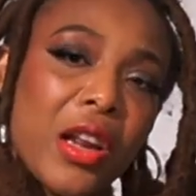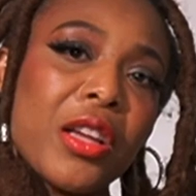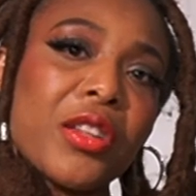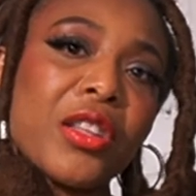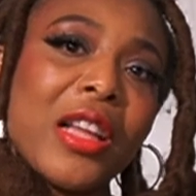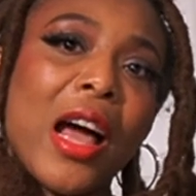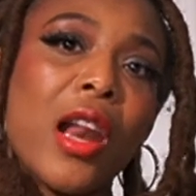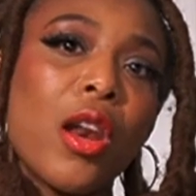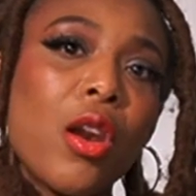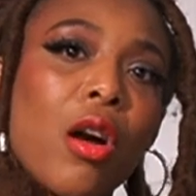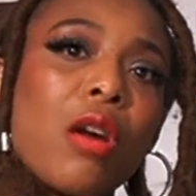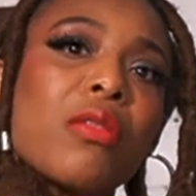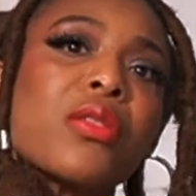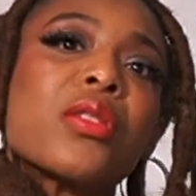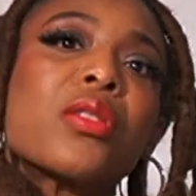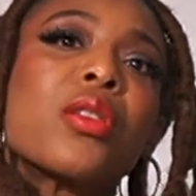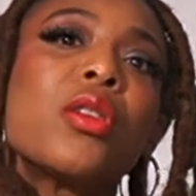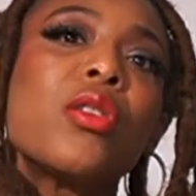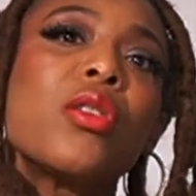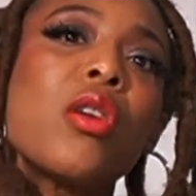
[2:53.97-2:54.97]
that
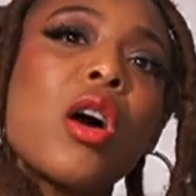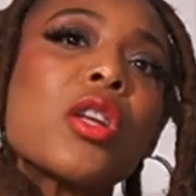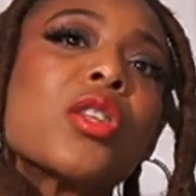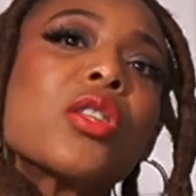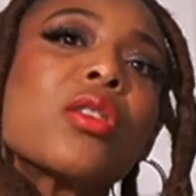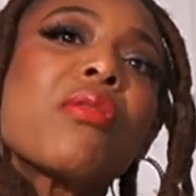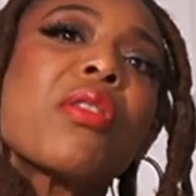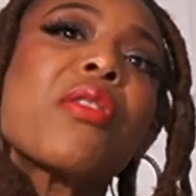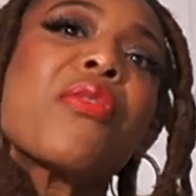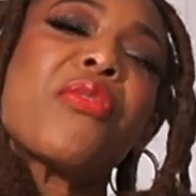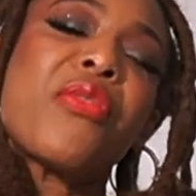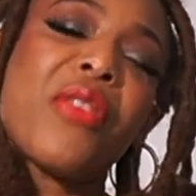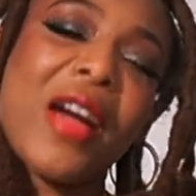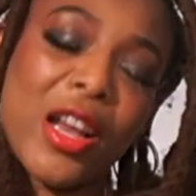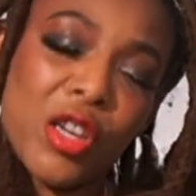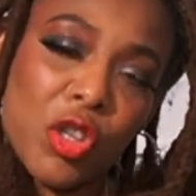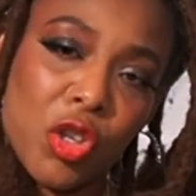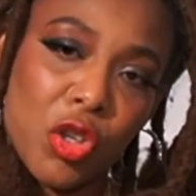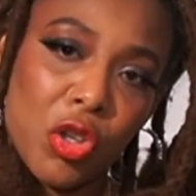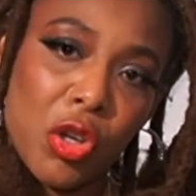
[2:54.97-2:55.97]
loves luxury
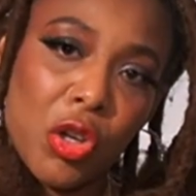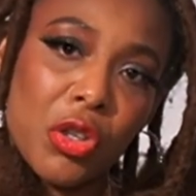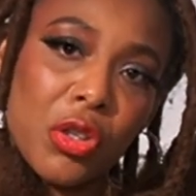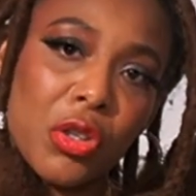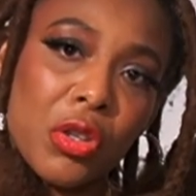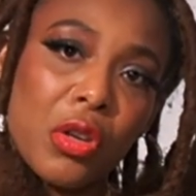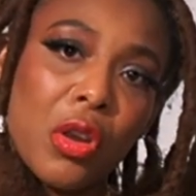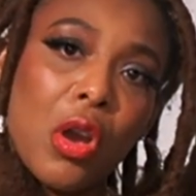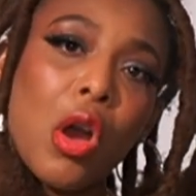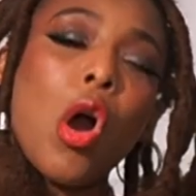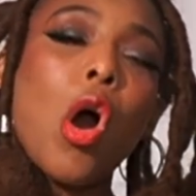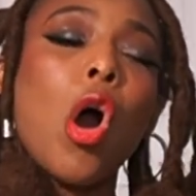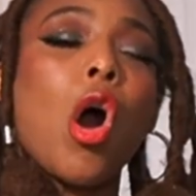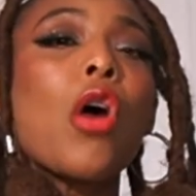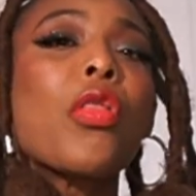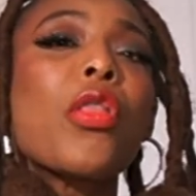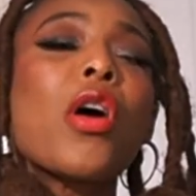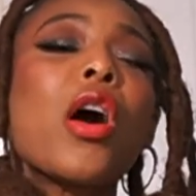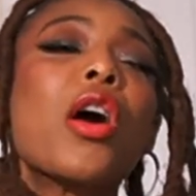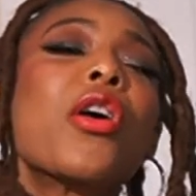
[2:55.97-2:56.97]
fashion
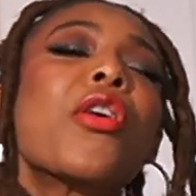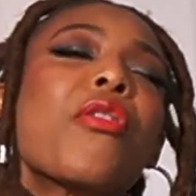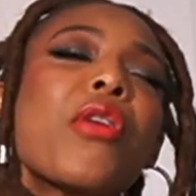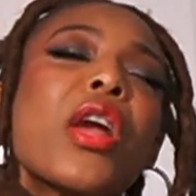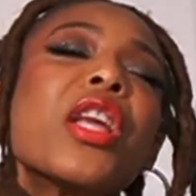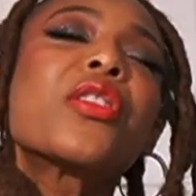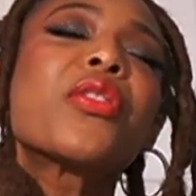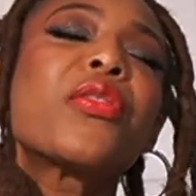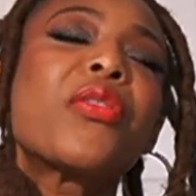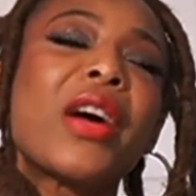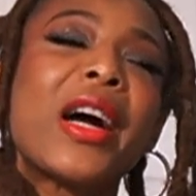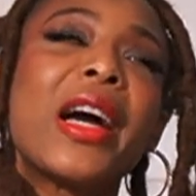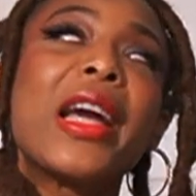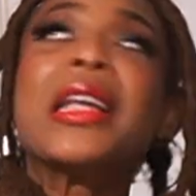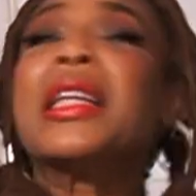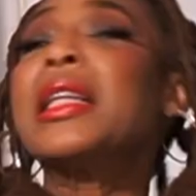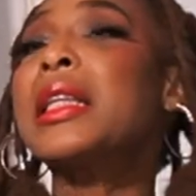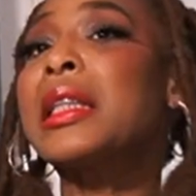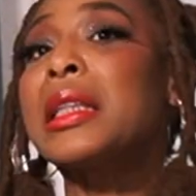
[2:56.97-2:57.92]
on a great find,